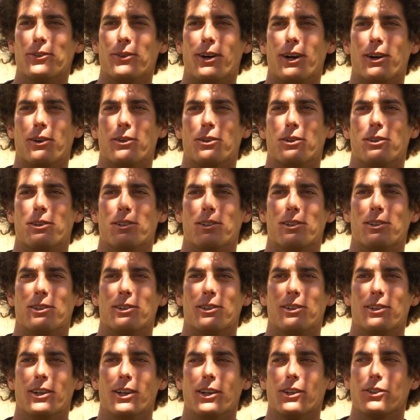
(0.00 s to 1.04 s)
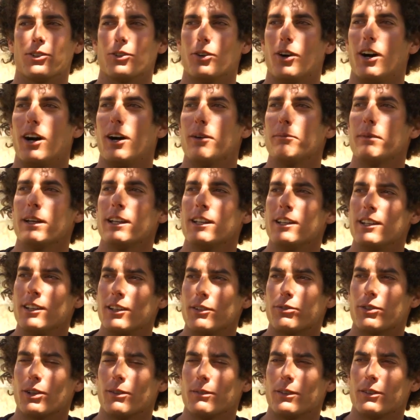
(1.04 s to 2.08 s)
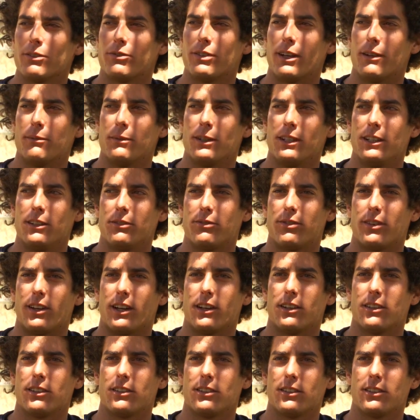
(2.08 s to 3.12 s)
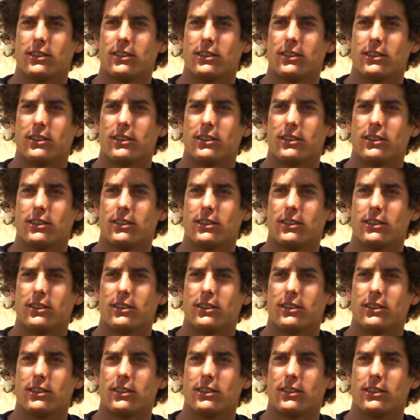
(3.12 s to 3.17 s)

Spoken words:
Wow. So how many from the family fly?